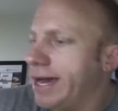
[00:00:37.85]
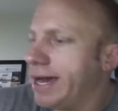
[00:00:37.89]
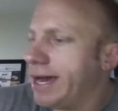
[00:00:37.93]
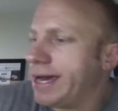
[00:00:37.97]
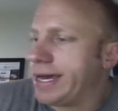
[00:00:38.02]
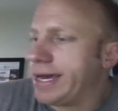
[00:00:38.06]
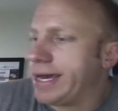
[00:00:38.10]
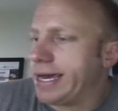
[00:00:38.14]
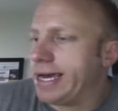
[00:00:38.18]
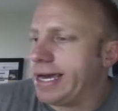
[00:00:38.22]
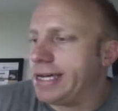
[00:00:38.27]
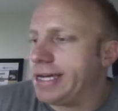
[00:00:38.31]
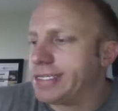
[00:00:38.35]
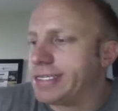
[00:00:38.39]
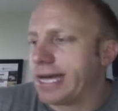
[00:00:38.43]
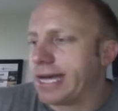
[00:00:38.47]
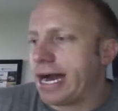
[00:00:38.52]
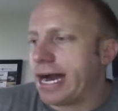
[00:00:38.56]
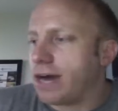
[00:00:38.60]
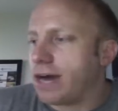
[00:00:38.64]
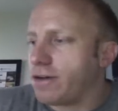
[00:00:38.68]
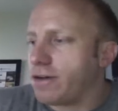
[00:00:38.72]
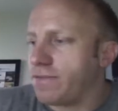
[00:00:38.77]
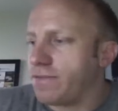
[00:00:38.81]
And
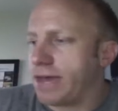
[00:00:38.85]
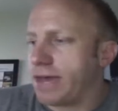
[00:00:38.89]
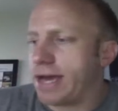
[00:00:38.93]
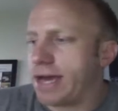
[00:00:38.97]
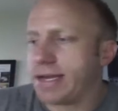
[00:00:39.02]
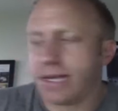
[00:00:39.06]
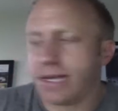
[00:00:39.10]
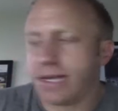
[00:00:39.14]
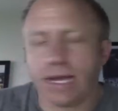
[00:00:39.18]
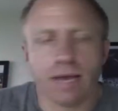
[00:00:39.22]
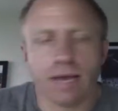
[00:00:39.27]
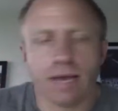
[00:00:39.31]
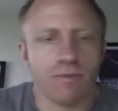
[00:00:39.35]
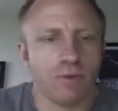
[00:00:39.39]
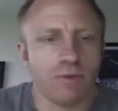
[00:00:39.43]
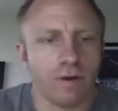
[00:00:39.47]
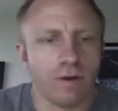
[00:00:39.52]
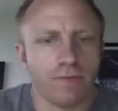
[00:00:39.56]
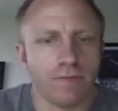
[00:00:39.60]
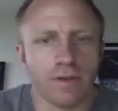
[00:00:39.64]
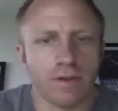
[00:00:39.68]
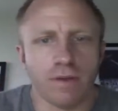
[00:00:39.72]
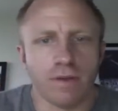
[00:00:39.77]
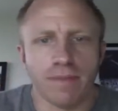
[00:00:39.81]
out of that came one
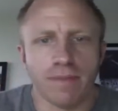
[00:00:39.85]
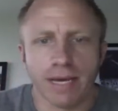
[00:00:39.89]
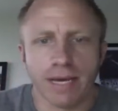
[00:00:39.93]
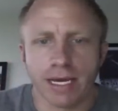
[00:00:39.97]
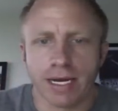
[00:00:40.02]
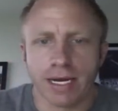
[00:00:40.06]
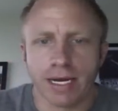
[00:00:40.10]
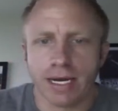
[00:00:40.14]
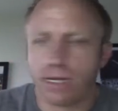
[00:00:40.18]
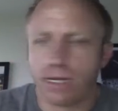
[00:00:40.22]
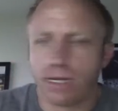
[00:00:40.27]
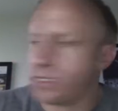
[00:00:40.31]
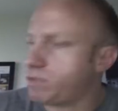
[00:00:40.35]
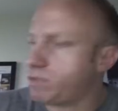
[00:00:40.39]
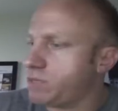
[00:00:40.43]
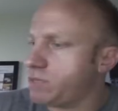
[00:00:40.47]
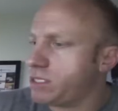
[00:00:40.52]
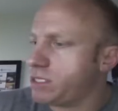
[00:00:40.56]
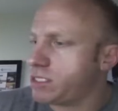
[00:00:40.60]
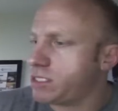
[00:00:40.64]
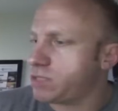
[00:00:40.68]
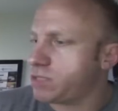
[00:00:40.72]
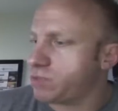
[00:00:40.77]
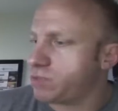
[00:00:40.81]
of their big
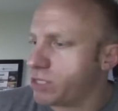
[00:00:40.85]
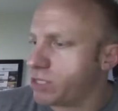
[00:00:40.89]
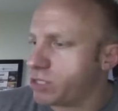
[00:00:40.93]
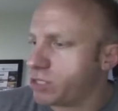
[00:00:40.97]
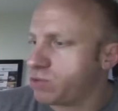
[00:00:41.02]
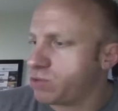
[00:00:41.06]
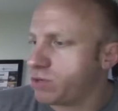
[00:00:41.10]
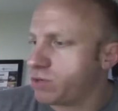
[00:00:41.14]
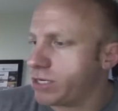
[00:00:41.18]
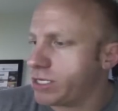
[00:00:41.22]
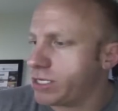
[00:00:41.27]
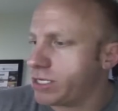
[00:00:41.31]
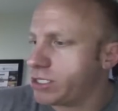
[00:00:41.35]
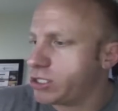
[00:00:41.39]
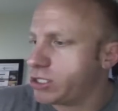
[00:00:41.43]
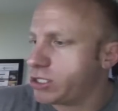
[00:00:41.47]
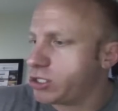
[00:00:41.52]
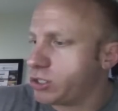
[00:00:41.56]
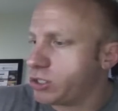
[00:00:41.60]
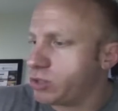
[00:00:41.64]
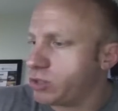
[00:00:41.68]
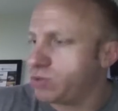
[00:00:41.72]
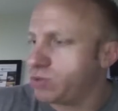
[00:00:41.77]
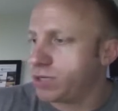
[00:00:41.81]
announcements, which was
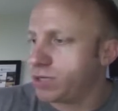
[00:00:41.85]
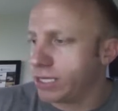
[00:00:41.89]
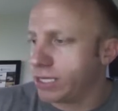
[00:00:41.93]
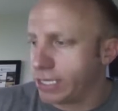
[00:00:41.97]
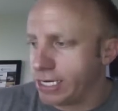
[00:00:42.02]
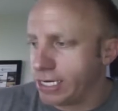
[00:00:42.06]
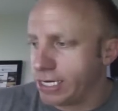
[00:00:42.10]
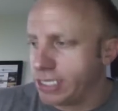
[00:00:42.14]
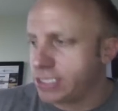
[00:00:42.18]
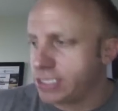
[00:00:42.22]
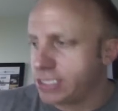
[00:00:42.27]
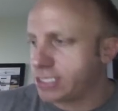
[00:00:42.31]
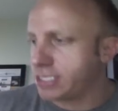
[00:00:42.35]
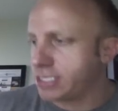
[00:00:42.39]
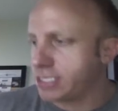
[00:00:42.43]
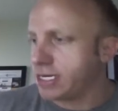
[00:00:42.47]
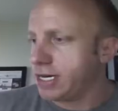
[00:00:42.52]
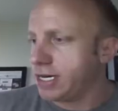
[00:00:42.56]
to release